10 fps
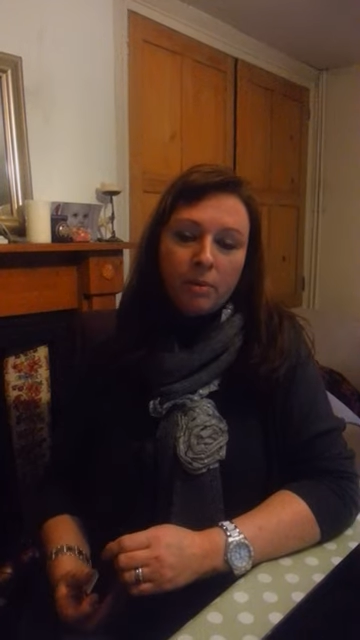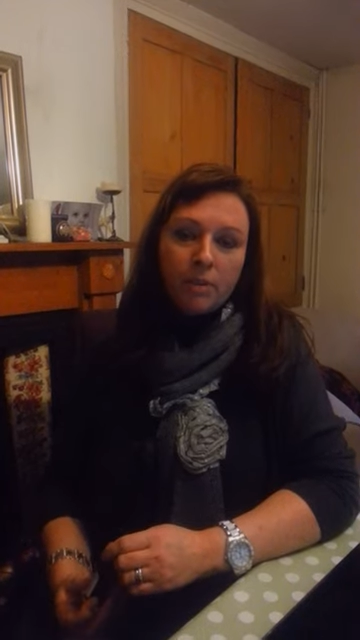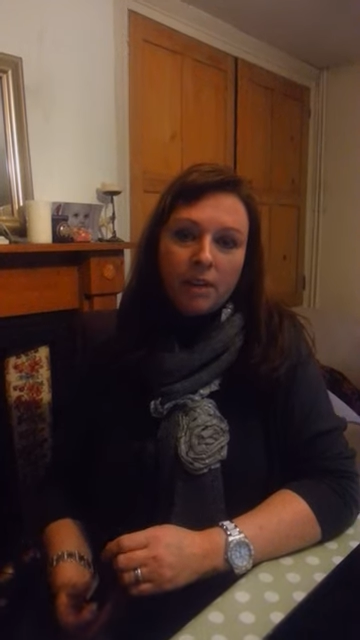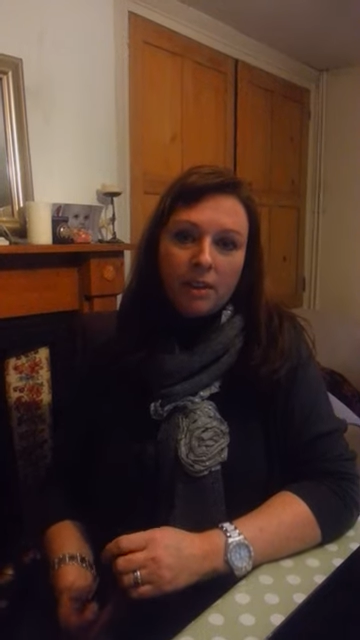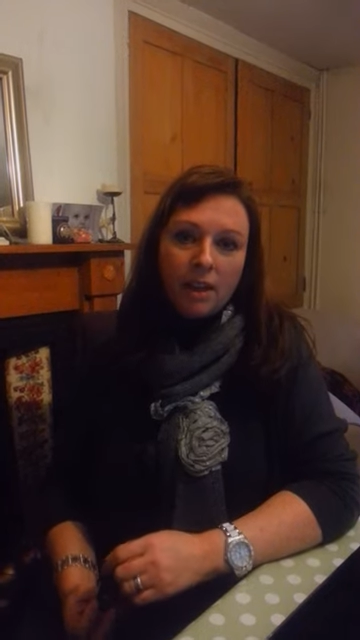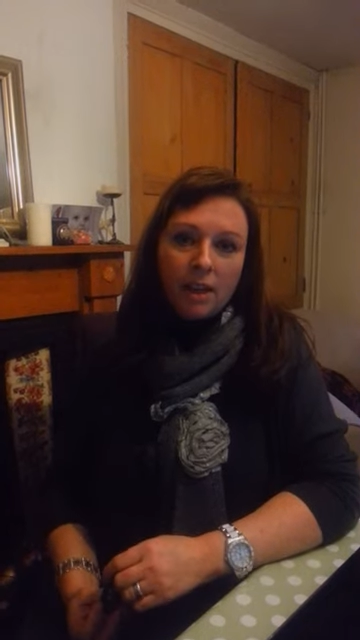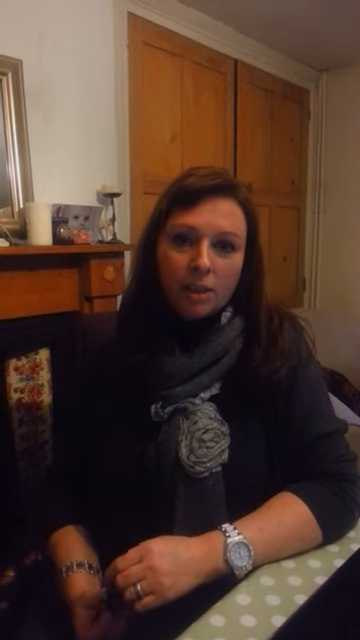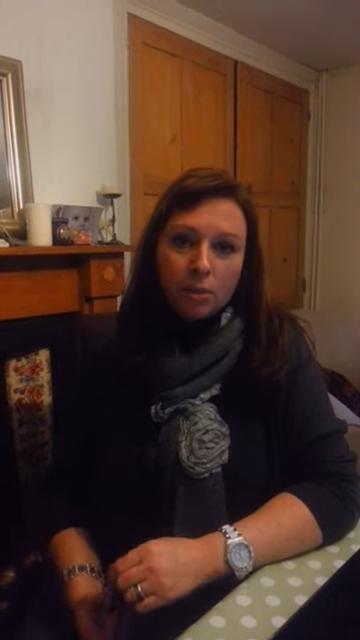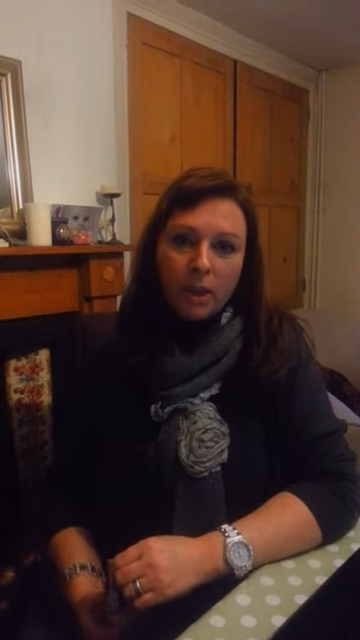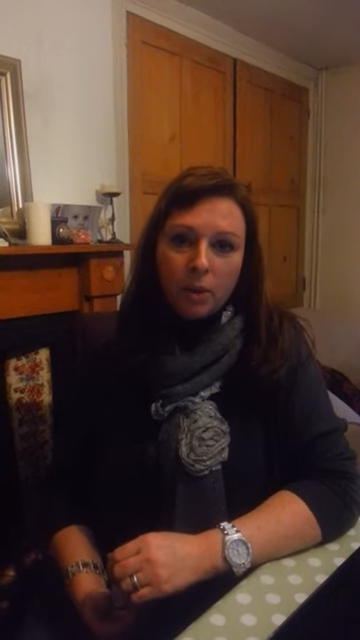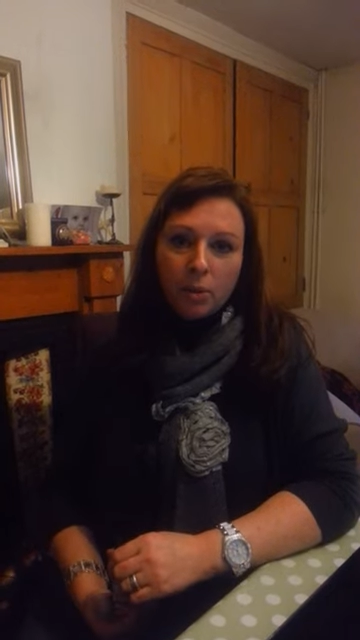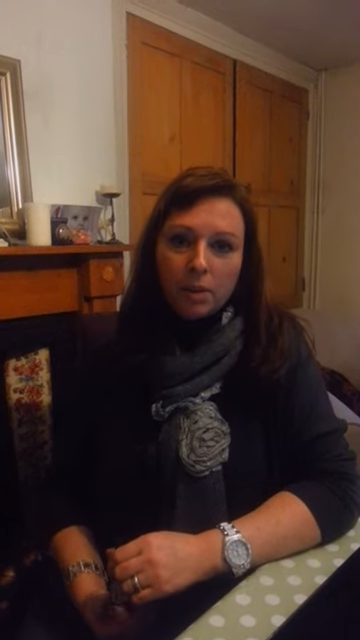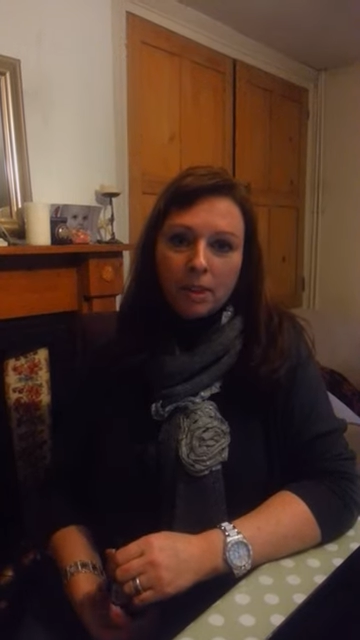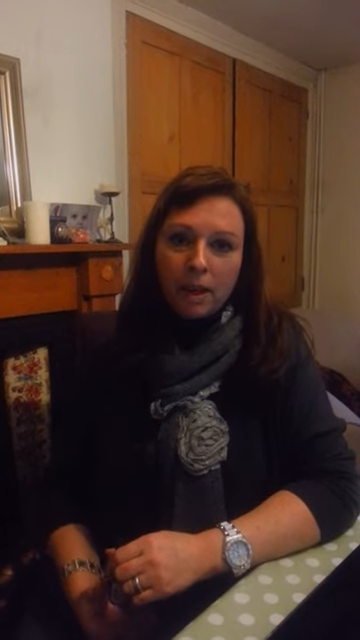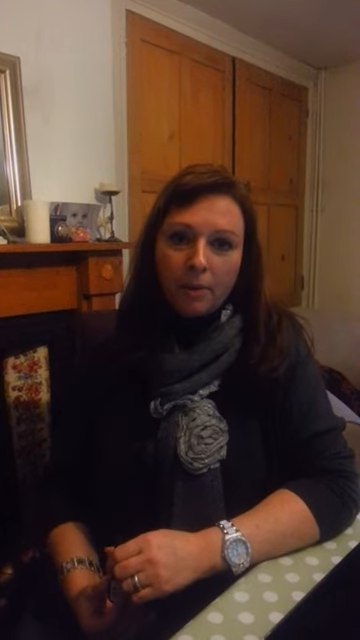we've done in the last week or
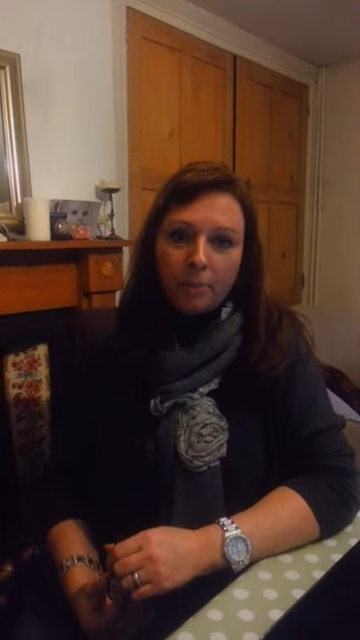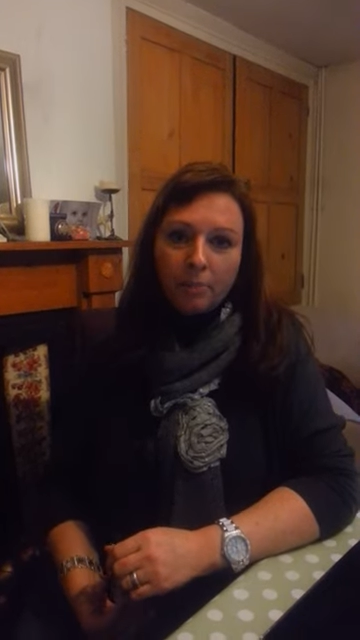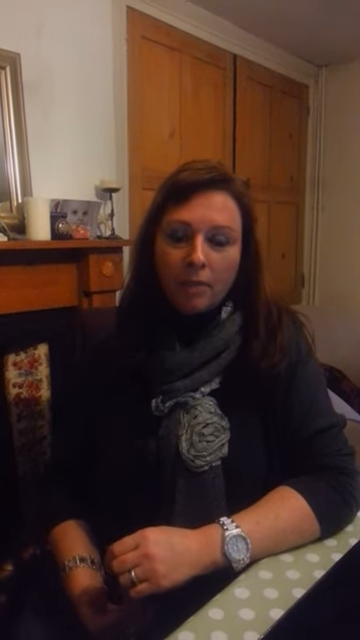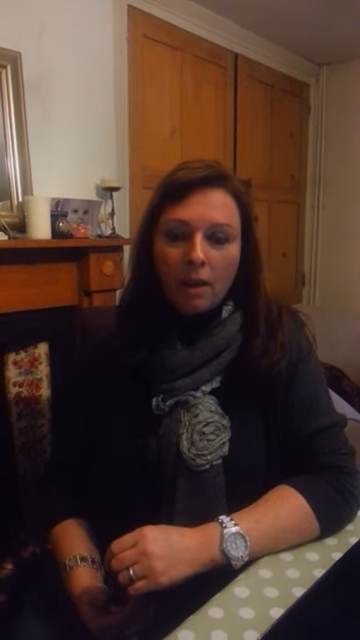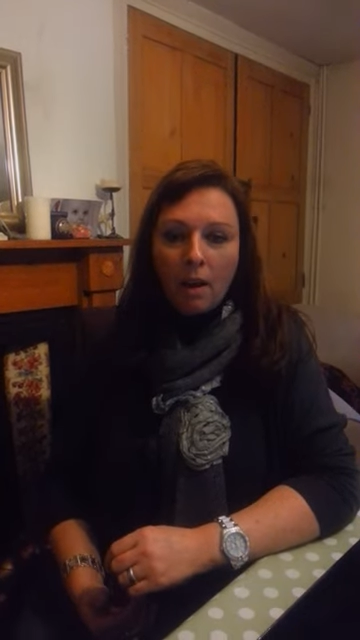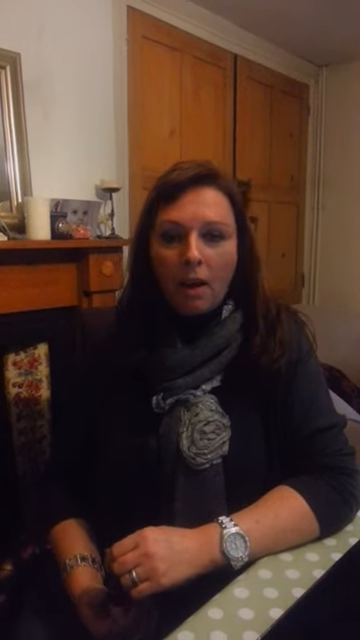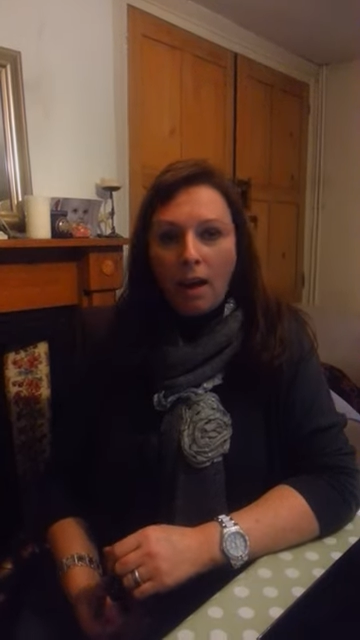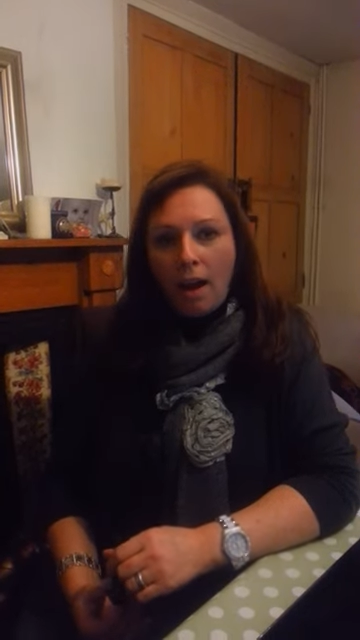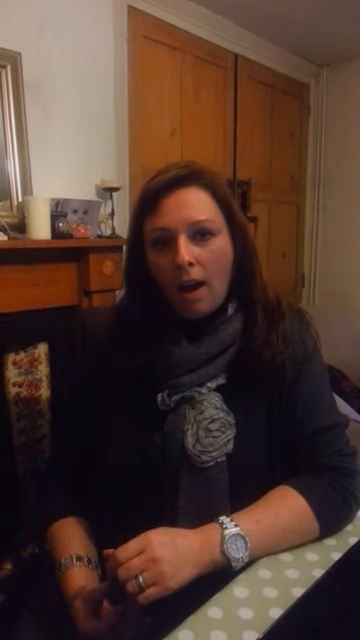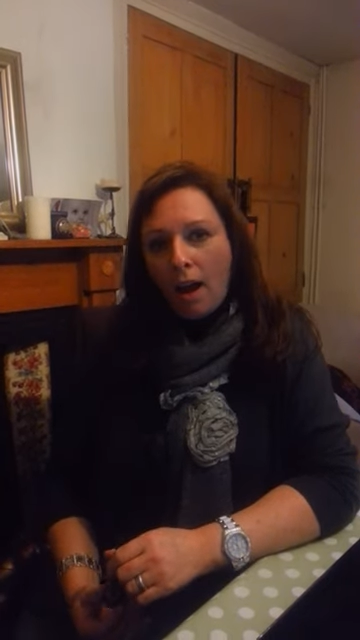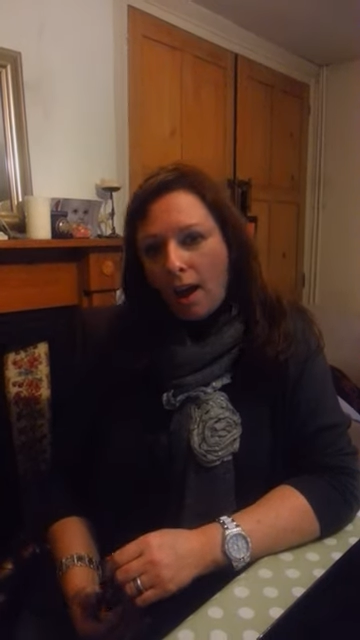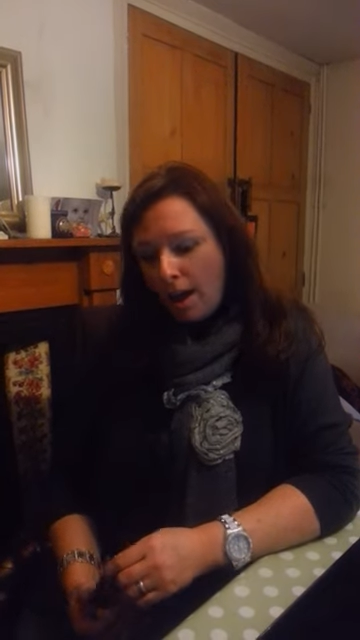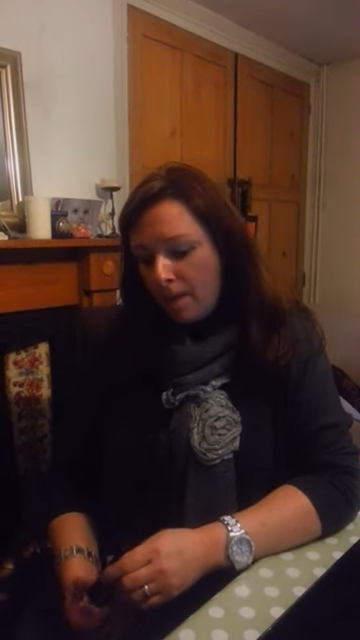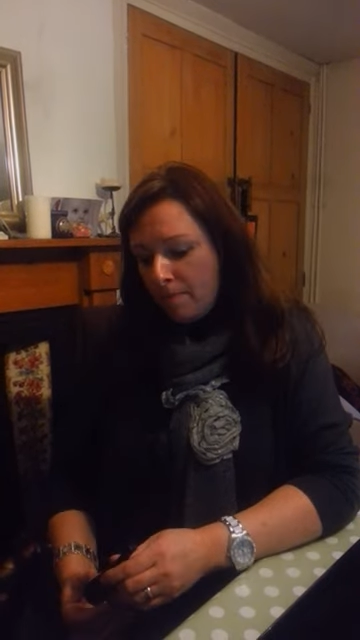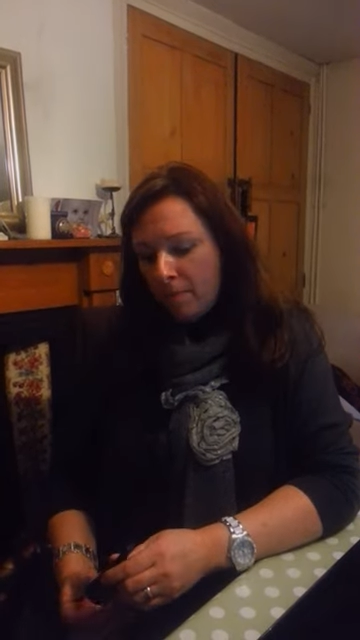so.
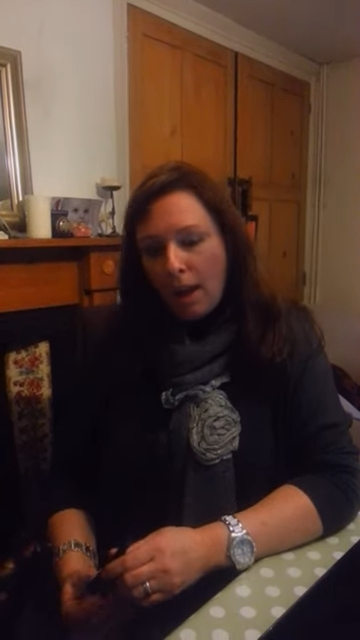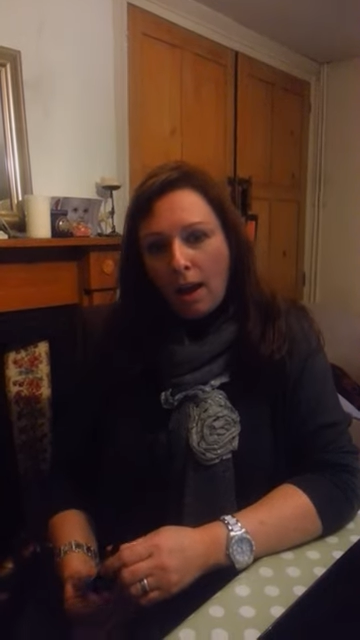I